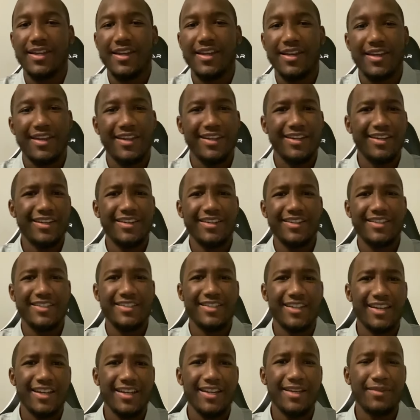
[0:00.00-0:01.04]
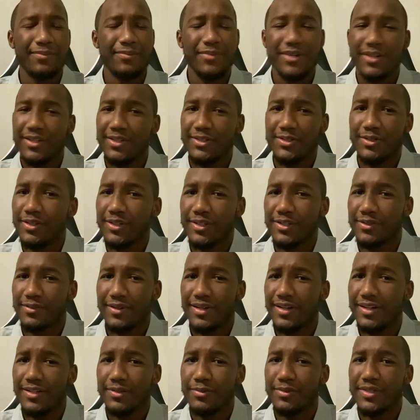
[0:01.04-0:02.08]
And in this game, Julius
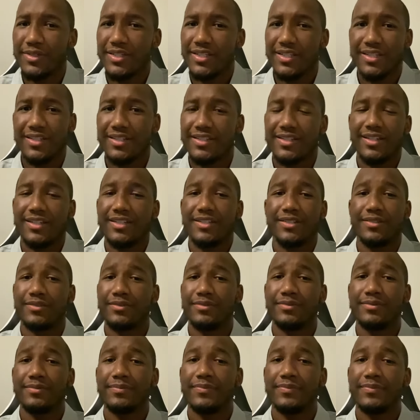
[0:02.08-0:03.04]
Randle was sensational.